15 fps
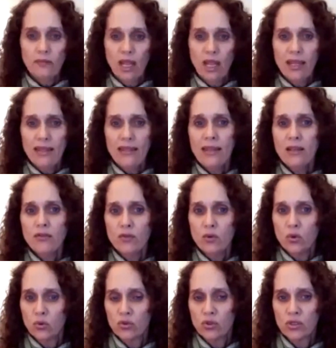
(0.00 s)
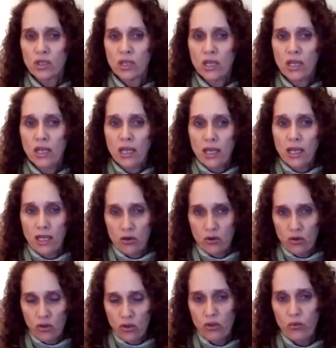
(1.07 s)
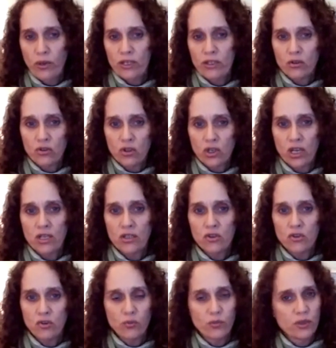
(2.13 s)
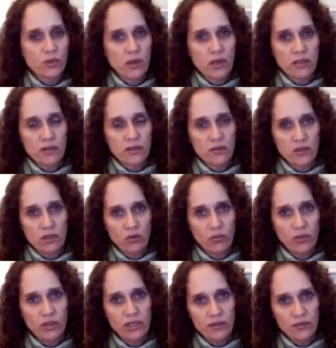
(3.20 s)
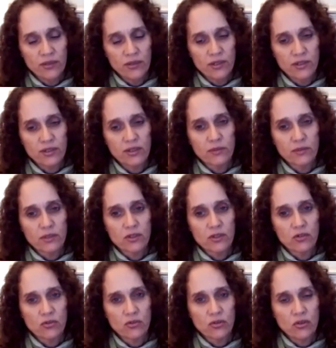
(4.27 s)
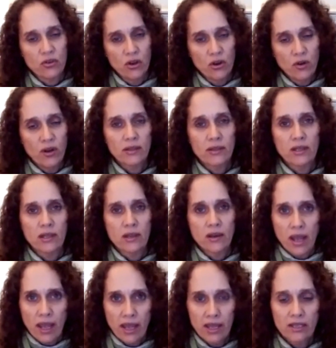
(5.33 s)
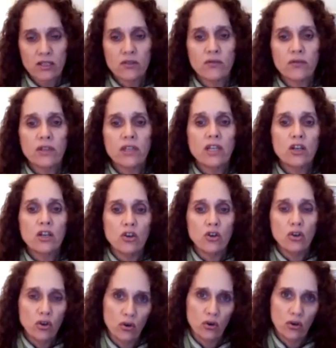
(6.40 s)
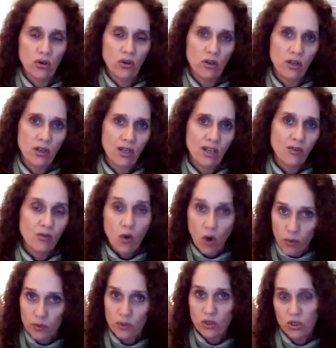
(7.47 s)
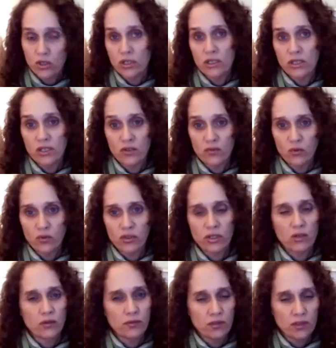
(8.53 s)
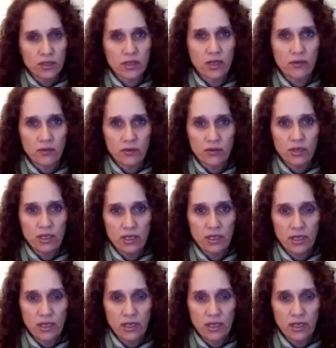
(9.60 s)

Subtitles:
And then, of course, a good way to challenge your perspectives and your belief systems is to go out there and actively look for opportunities for self-discovery.